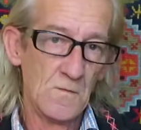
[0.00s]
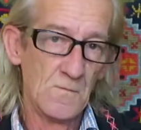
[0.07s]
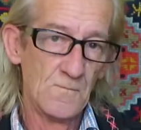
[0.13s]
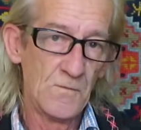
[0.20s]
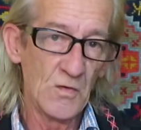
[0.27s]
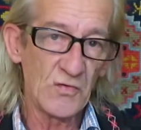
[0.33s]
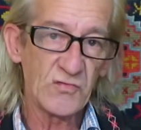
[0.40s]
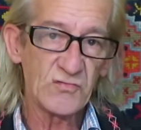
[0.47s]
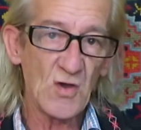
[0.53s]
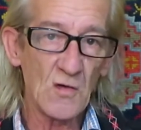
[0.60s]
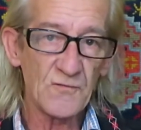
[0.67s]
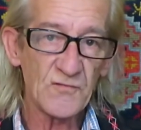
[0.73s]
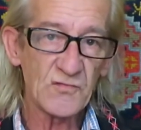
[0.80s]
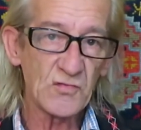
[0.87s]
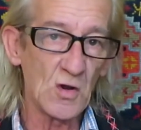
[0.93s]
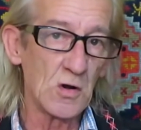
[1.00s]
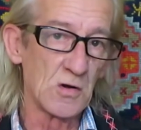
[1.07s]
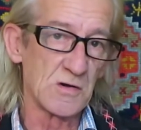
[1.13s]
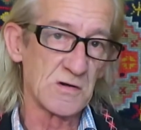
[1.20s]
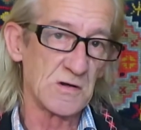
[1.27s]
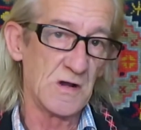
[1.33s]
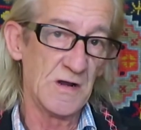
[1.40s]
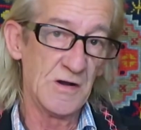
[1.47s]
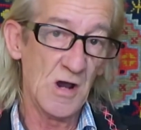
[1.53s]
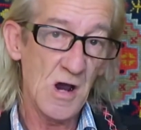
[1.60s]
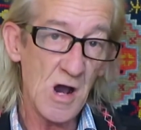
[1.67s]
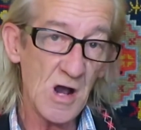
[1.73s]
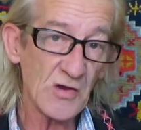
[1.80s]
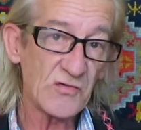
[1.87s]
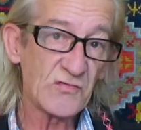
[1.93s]
For soft solder and
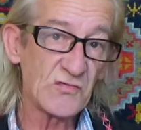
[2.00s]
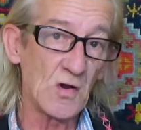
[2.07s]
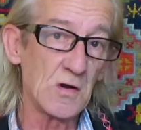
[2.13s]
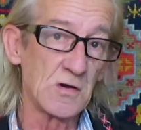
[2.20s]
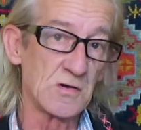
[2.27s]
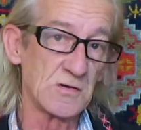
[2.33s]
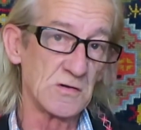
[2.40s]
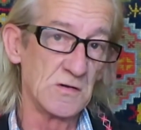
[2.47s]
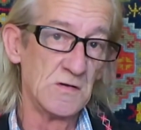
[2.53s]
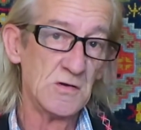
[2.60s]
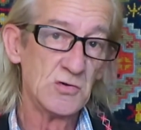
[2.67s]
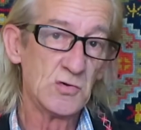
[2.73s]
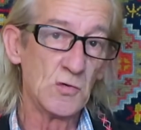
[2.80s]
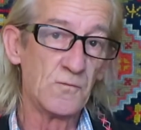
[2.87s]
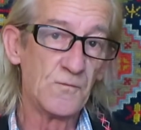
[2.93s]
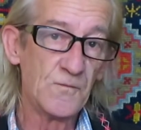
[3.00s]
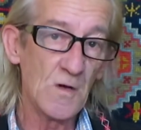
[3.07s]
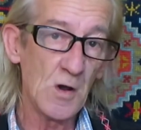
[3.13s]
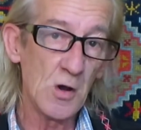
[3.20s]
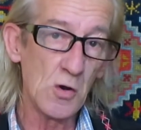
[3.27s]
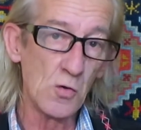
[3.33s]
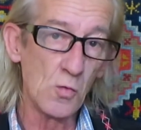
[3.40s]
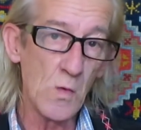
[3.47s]
hard solder to flow